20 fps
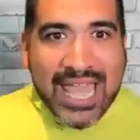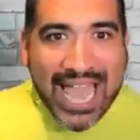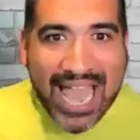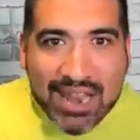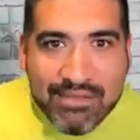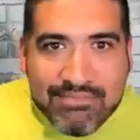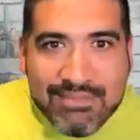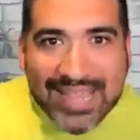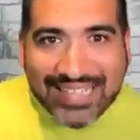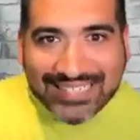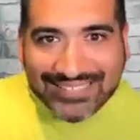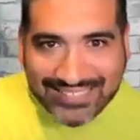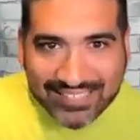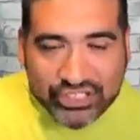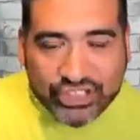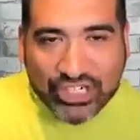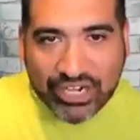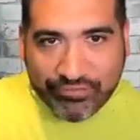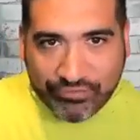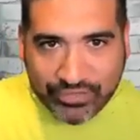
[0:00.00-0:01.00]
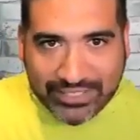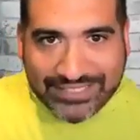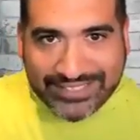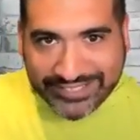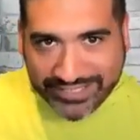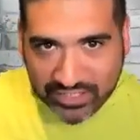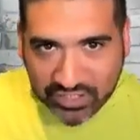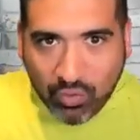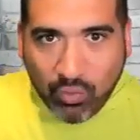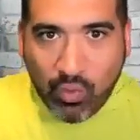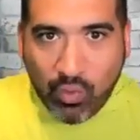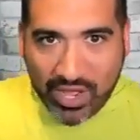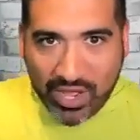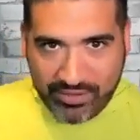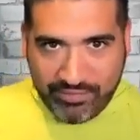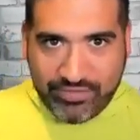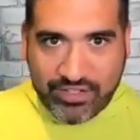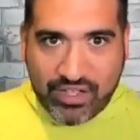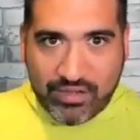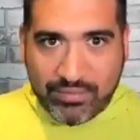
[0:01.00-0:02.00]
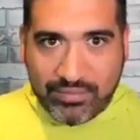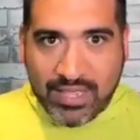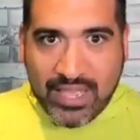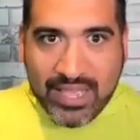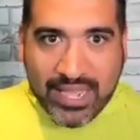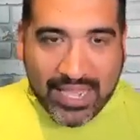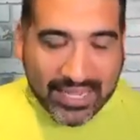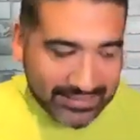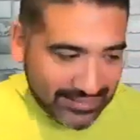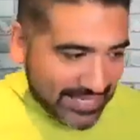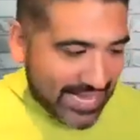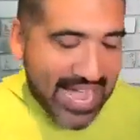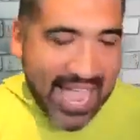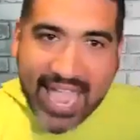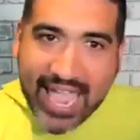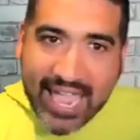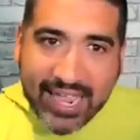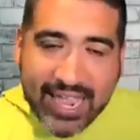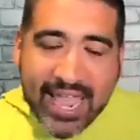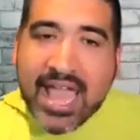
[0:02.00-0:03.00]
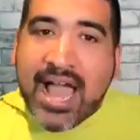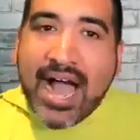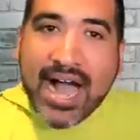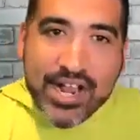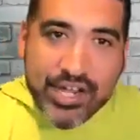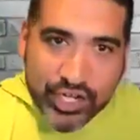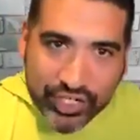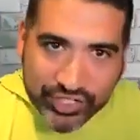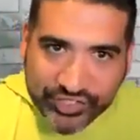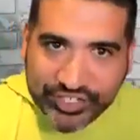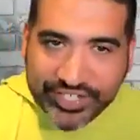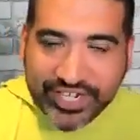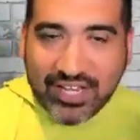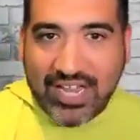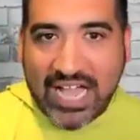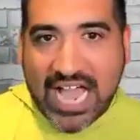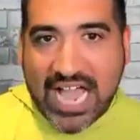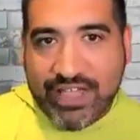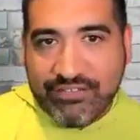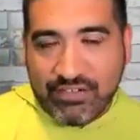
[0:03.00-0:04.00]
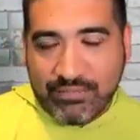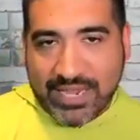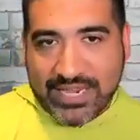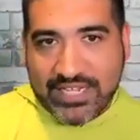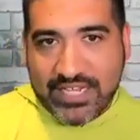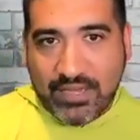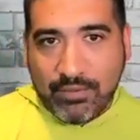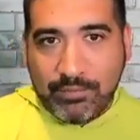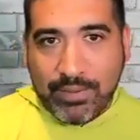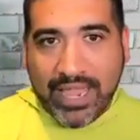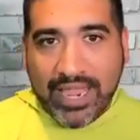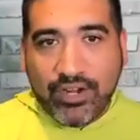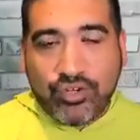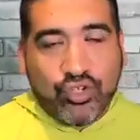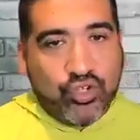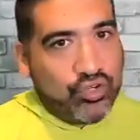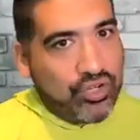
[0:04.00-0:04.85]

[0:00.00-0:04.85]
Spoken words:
and message every single one of them and say, hey, I just did a live on my team page.